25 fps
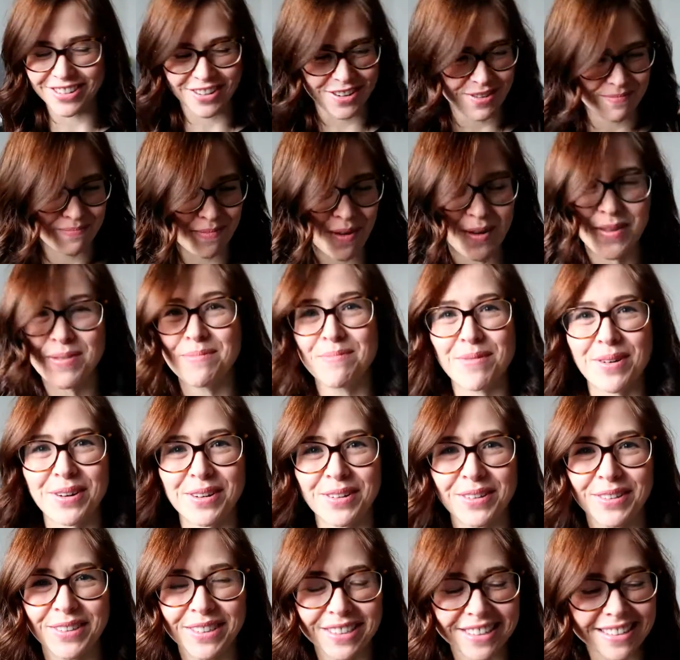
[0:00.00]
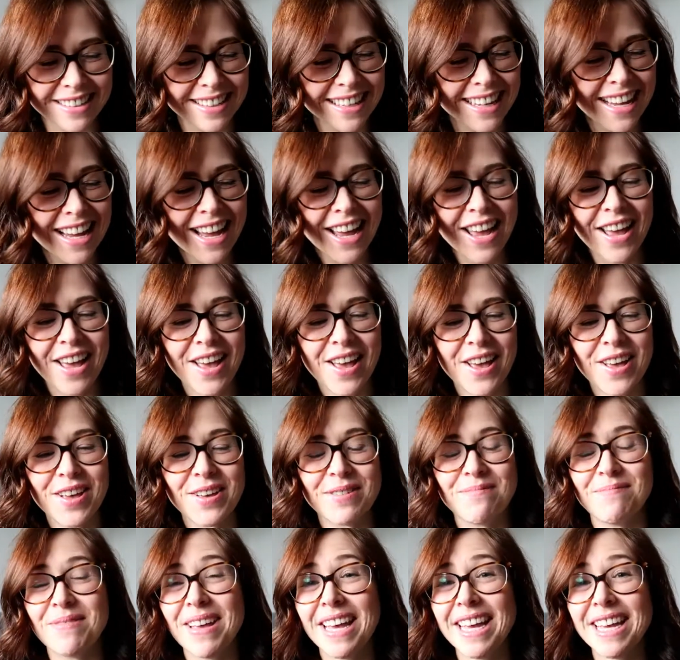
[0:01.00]
use both products,
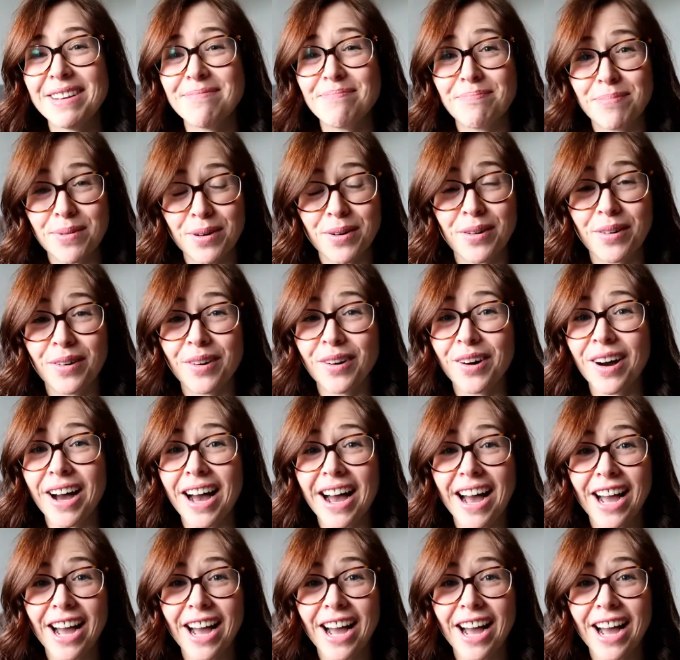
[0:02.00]
but